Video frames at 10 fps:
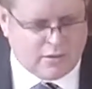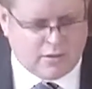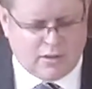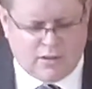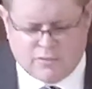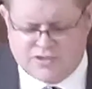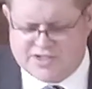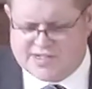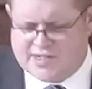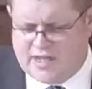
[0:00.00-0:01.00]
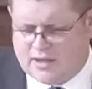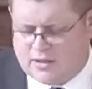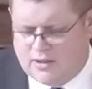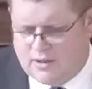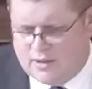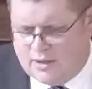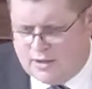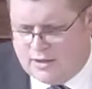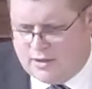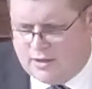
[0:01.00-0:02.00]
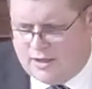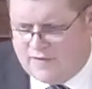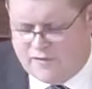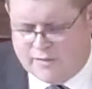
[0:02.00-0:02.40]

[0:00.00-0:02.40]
Oh, just think if we